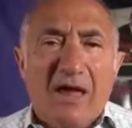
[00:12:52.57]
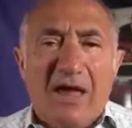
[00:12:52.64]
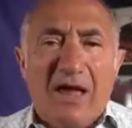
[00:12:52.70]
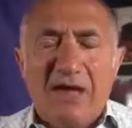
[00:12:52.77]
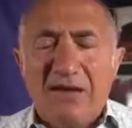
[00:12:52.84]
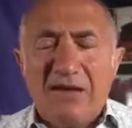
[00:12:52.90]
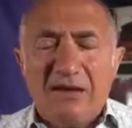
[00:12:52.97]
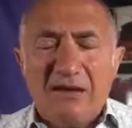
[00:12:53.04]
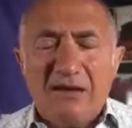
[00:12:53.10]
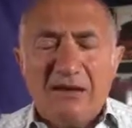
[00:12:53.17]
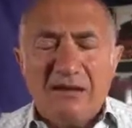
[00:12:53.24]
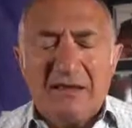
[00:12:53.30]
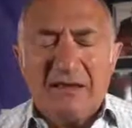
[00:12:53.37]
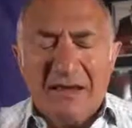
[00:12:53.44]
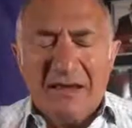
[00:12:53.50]
And
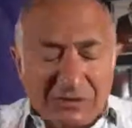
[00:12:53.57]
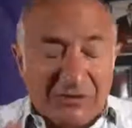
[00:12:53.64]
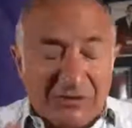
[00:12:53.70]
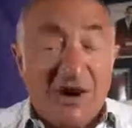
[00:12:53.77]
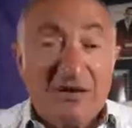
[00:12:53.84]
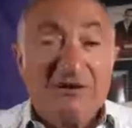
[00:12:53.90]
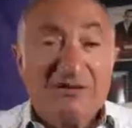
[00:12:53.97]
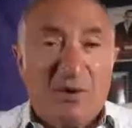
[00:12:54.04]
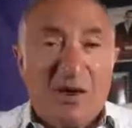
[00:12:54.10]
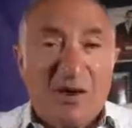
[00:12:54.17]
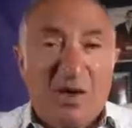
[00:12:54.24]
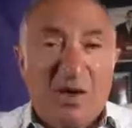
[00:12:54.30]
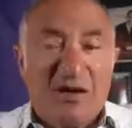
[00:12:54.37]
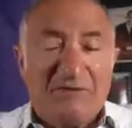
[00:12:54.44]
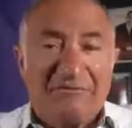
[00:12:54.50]
that changed my
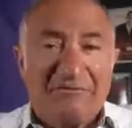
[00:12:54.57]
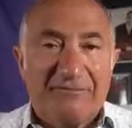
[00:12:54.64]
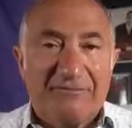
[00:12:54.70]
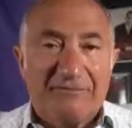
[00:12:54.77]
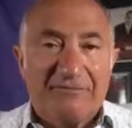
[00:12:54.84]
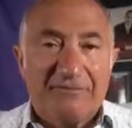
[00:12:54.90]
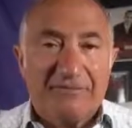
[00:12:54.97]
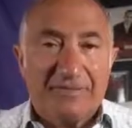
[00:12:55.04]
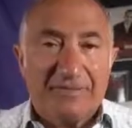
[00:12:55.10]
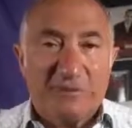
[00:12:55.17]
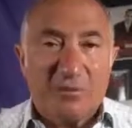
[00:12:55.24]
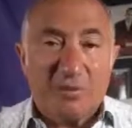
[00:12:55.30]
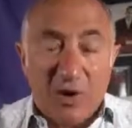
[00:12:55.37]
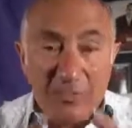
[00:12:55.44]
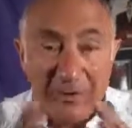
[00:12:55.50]
life
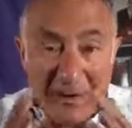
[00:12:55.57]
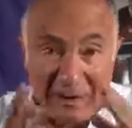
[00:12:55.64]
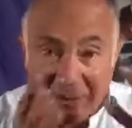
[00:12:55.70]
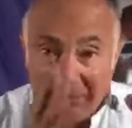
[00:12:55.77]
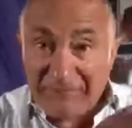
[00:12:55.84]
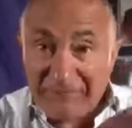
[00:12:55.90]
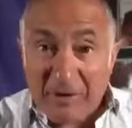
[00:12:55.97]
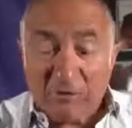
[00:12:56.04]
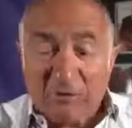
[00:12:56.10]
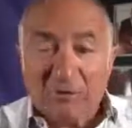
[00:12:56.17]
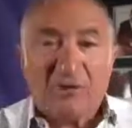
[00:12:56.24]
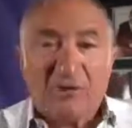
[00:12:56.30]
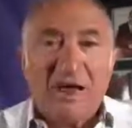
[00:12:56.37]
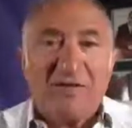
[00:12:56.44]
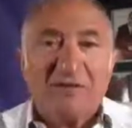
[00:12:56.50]
when I began to focus
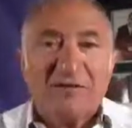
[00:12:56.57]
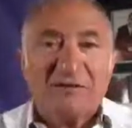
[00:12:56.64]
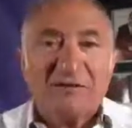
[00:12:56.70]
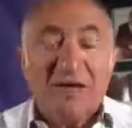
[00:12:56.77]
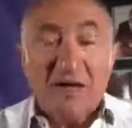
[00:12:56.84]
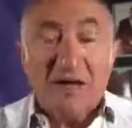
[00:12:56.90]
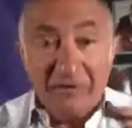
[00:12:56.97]
on others.